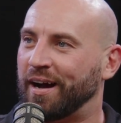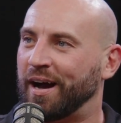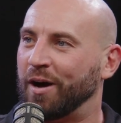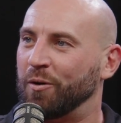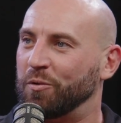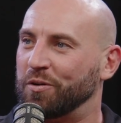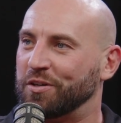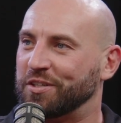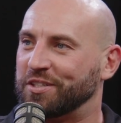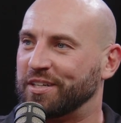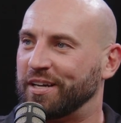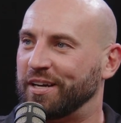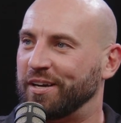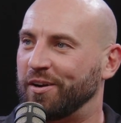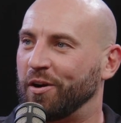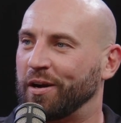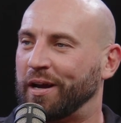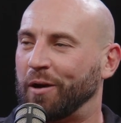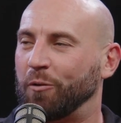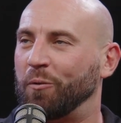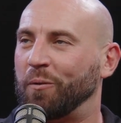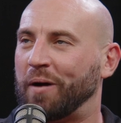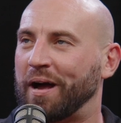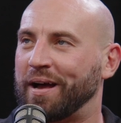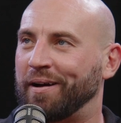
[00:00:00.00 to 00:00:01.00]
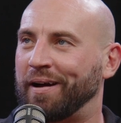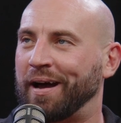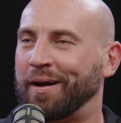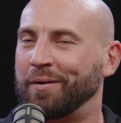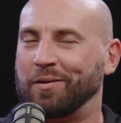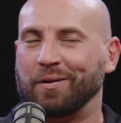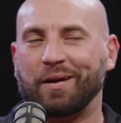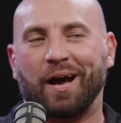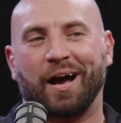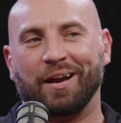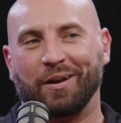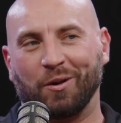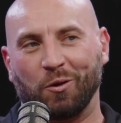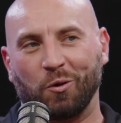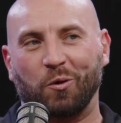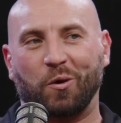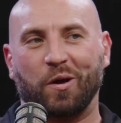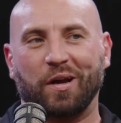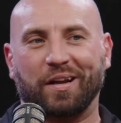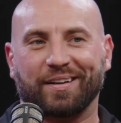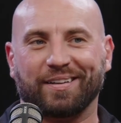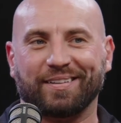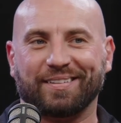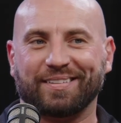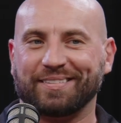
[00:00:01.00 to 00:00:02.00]
I would say, okay, well, I'd
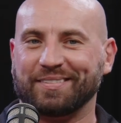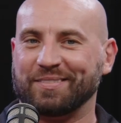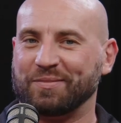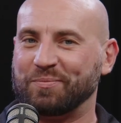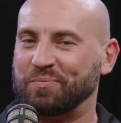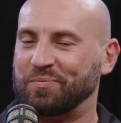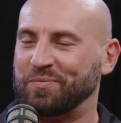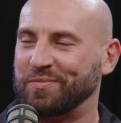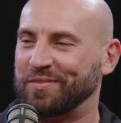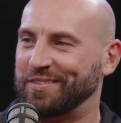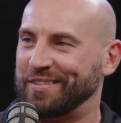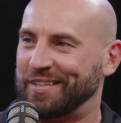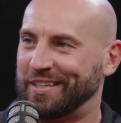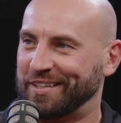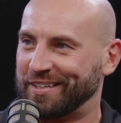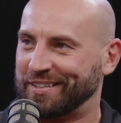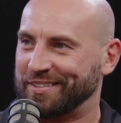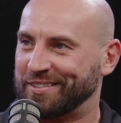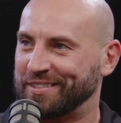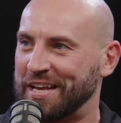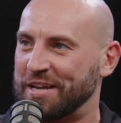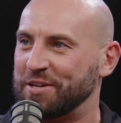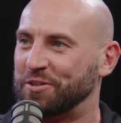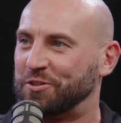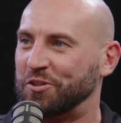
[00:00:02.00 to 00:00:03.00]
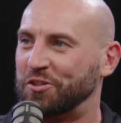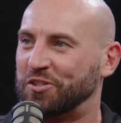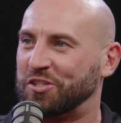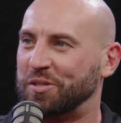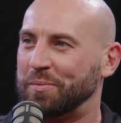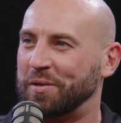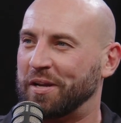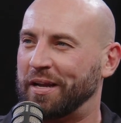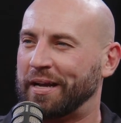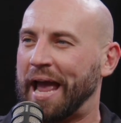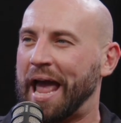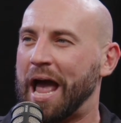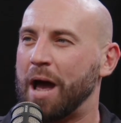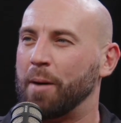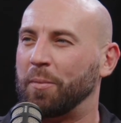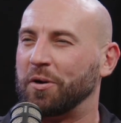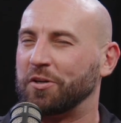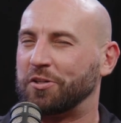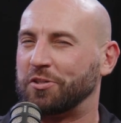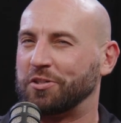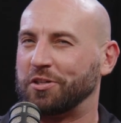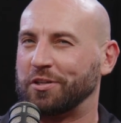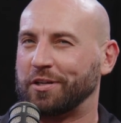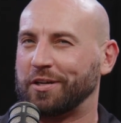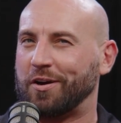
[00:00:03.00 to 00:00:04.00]
look at the census and be like, how
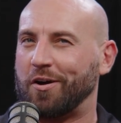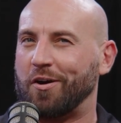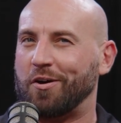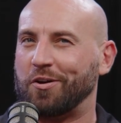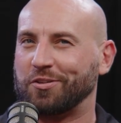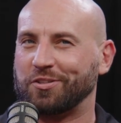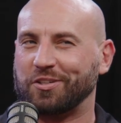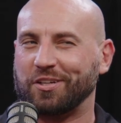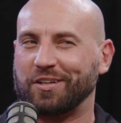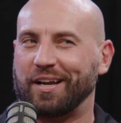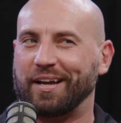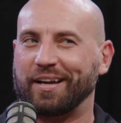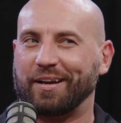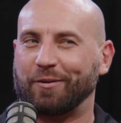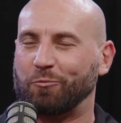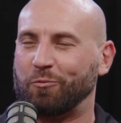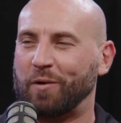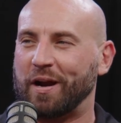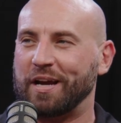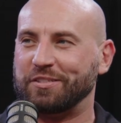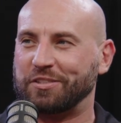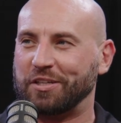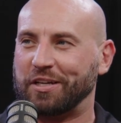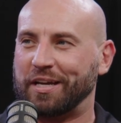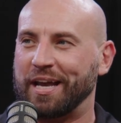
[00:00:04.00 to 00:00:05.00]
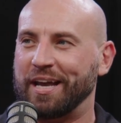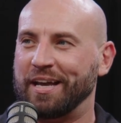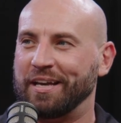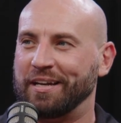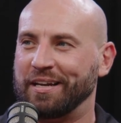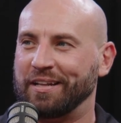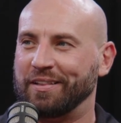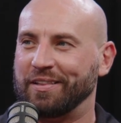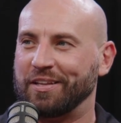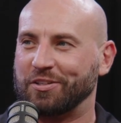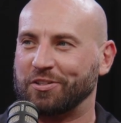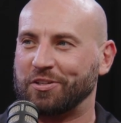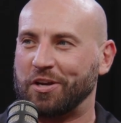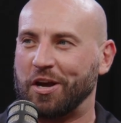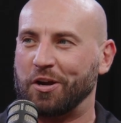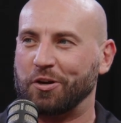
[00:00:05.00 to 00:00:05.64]
much does it cost to like raise a kid in this